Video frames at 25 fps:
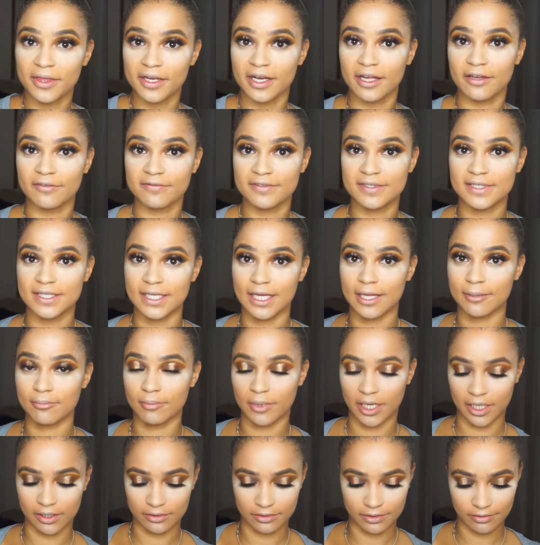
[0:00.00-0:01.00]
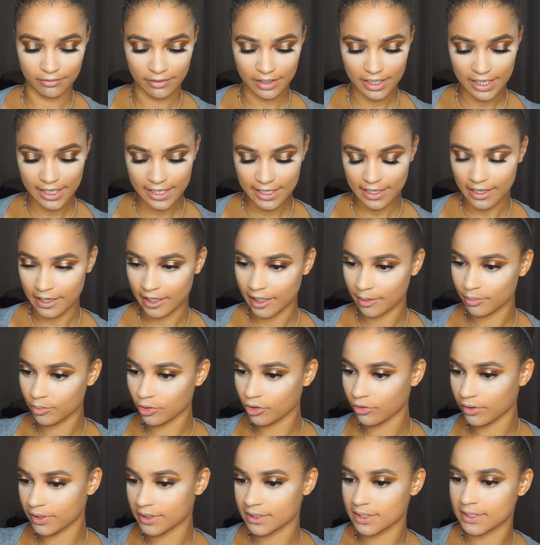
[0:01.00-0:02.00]
that I've set my under eye, I'm
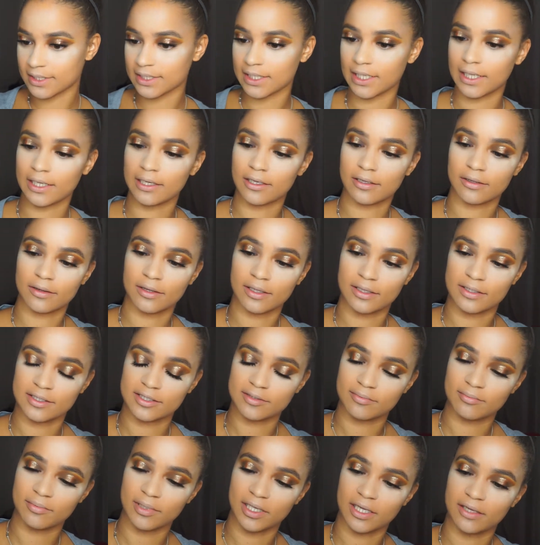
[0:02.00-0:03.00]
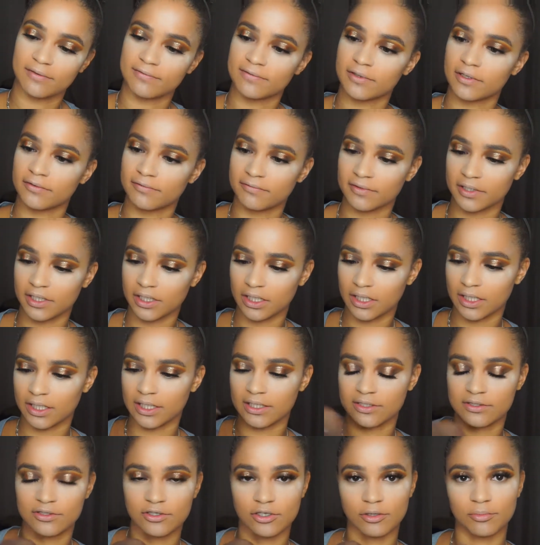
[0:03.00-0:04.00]
going to take this big fluffy
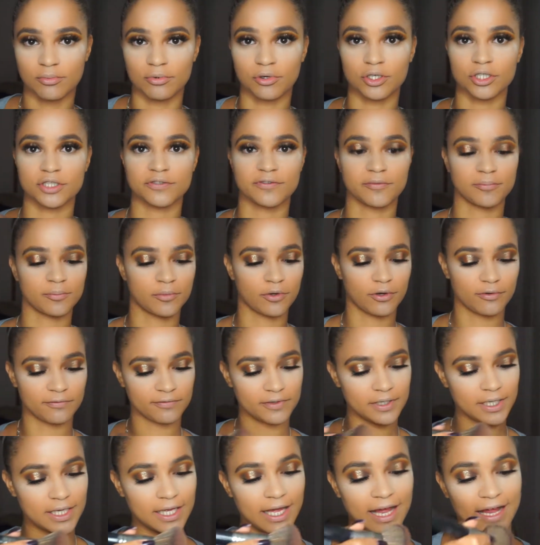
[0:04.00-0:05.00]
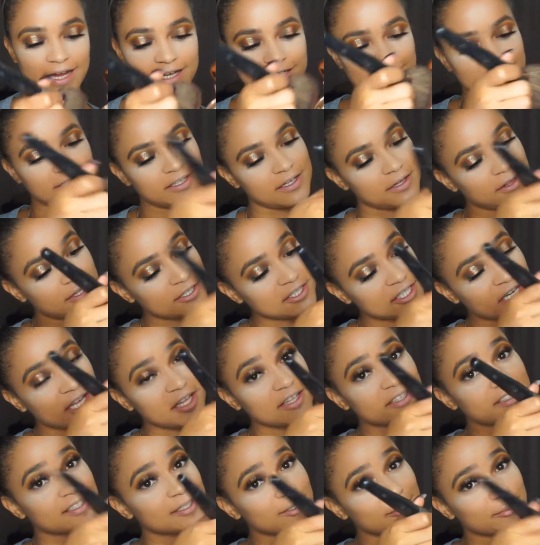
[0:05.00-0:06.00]
E2 brush from Morphe and the
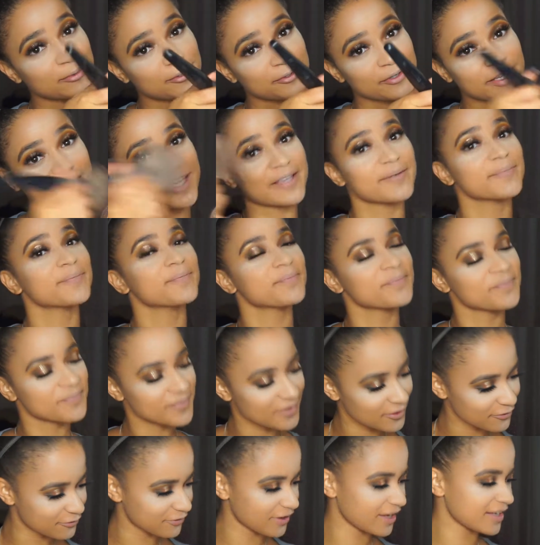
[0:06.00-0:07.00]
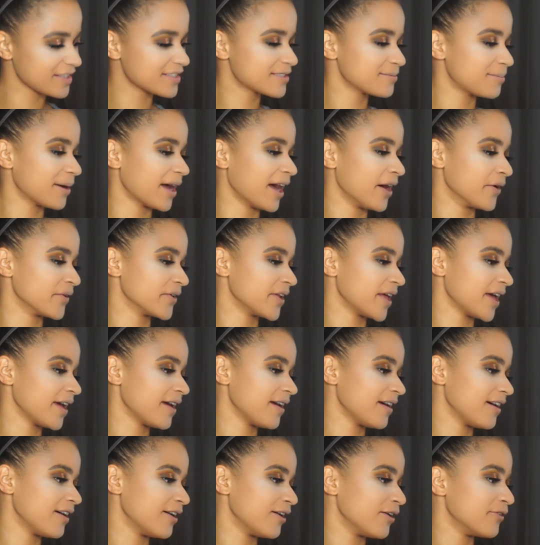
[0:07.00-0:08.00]
Charlotte Tilbury face
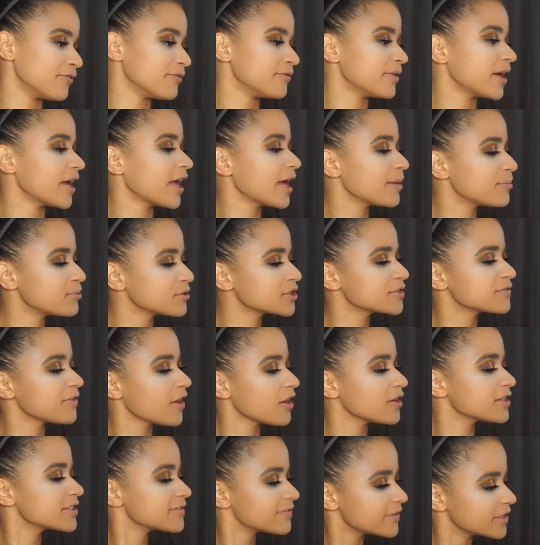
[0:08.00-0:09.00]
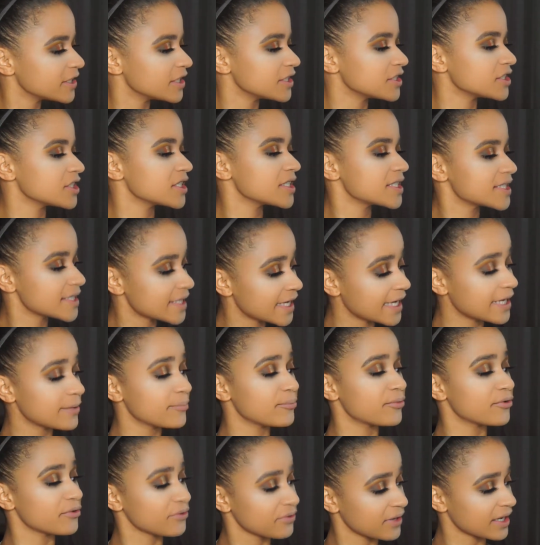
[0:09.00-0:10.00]
powder, airbrush polish finish skin
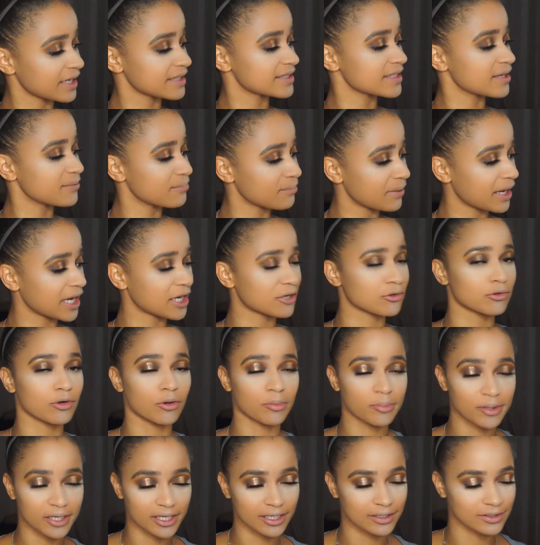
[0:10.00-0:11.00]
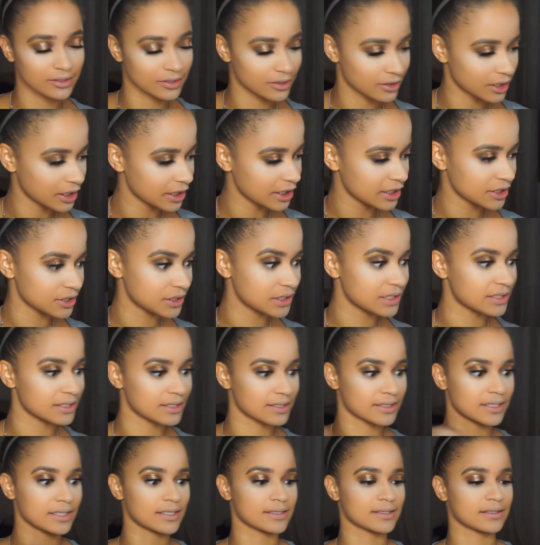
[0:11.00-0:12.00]
perfecting micro powder.
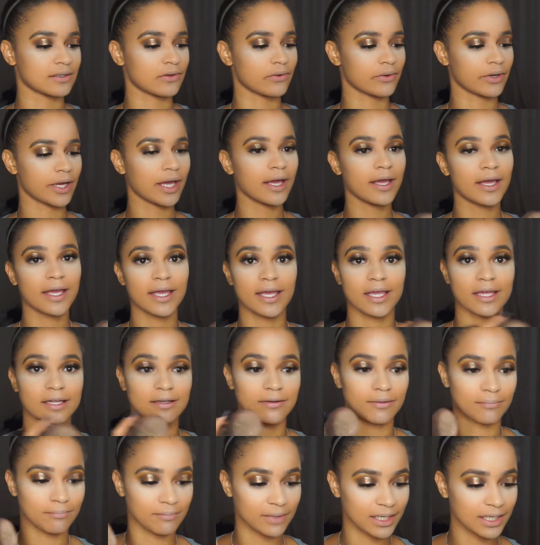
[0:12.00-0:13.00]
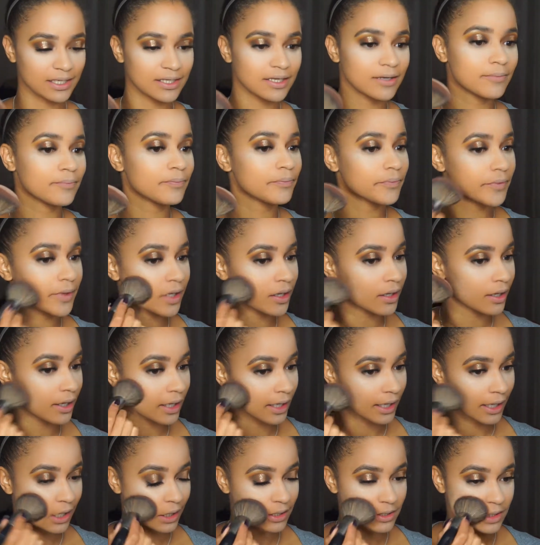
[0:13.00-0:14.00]
Jesus, that's long. In medium,
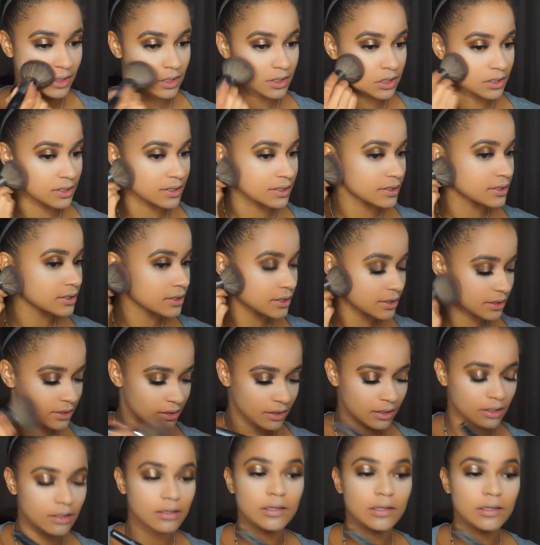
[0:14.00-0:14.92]
and just